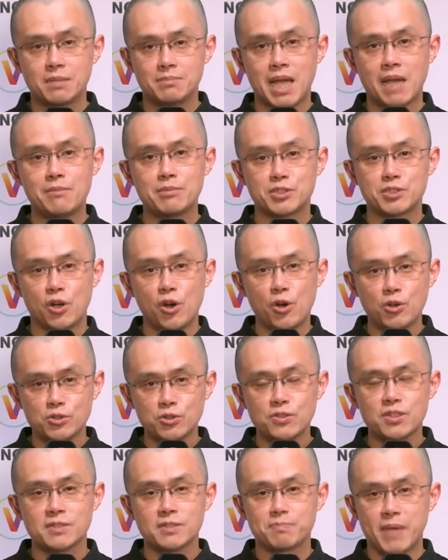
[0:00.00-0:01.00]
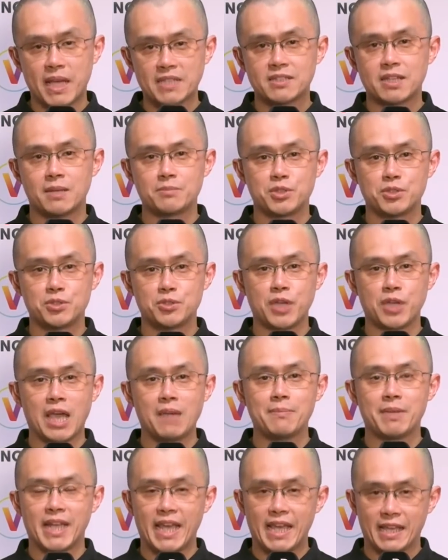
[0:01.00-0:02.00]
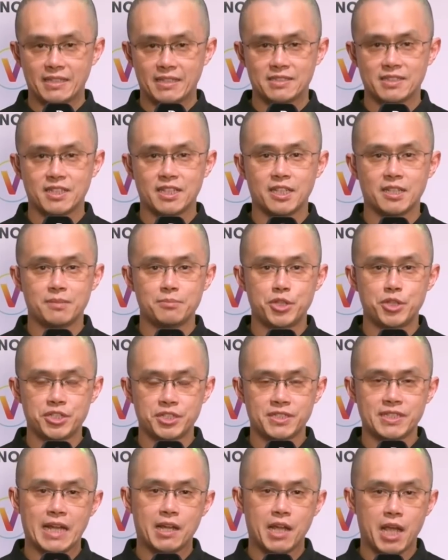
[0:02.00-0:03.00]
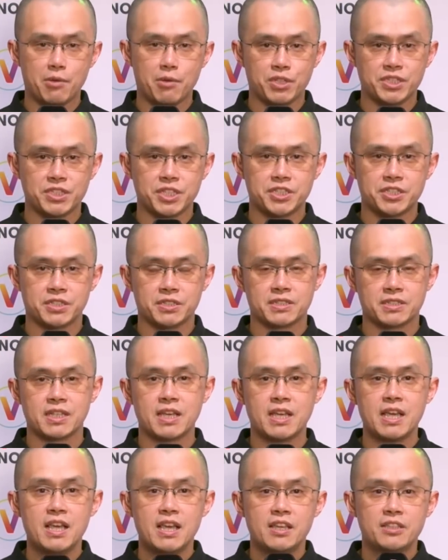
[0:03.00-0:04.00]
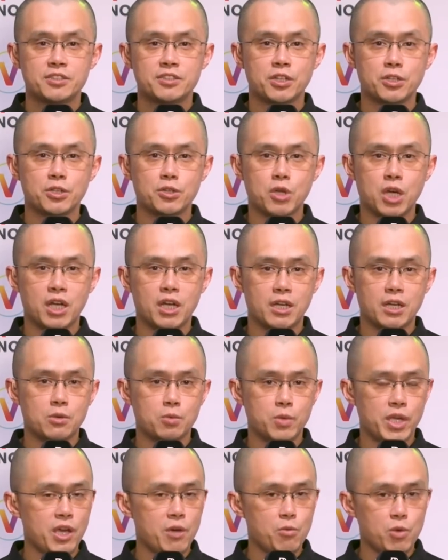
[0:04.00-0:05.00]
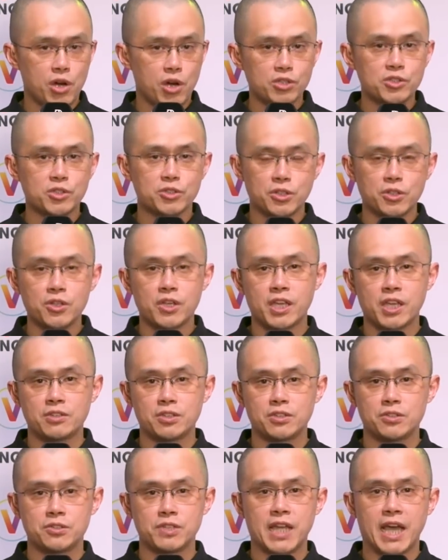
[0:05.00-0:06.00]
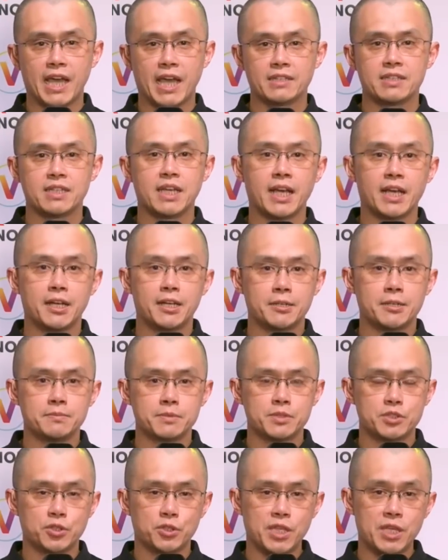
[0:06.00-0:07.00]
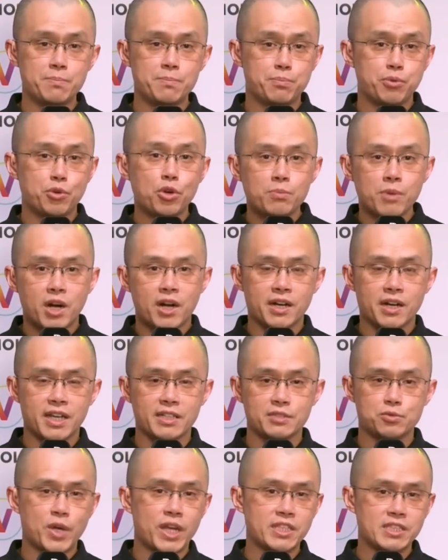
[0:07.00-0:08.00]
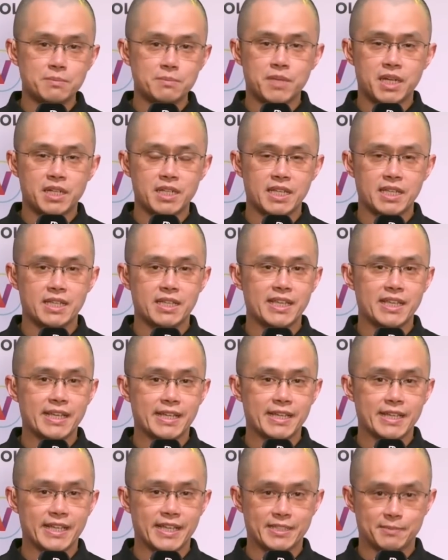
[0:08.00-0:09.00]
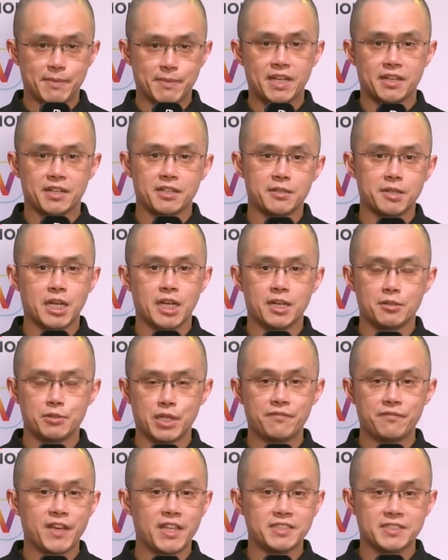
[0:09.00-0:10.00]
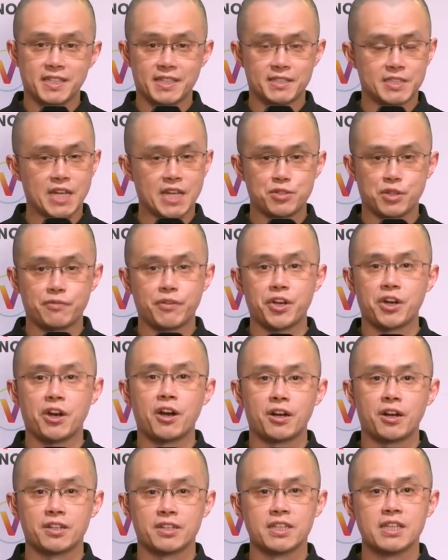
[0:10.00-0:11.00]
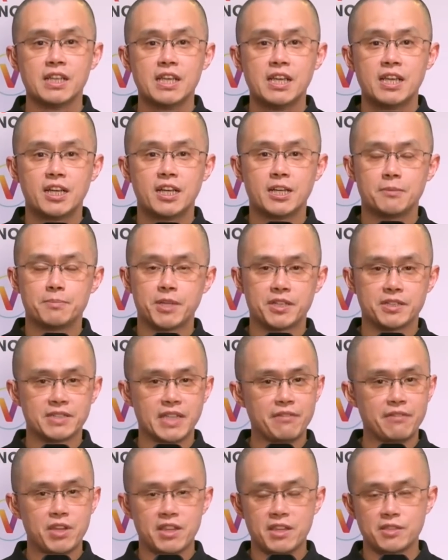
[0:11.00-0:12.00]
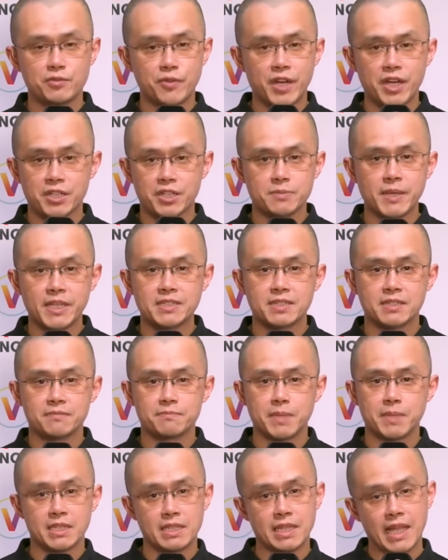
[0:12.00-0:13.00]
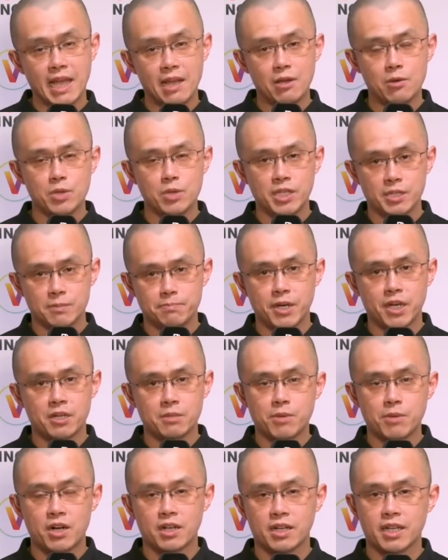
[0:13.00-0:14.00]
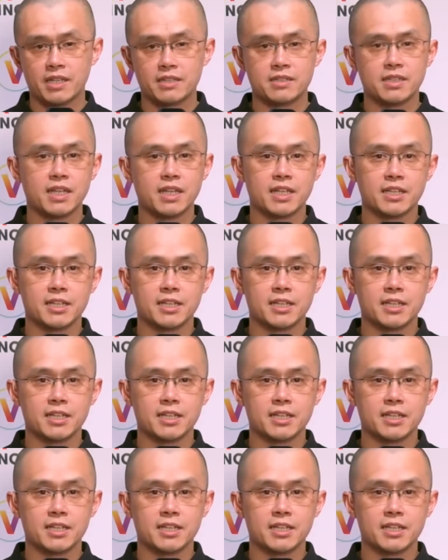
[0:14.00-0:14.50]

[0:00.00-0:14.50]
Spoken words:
Now is also the best time to do M&As, mergers and acquisitions. So we're also looking to do that. So in bull markets, raising money is better. Investing is actually very hard because everything's very expensive. But now in a bear market,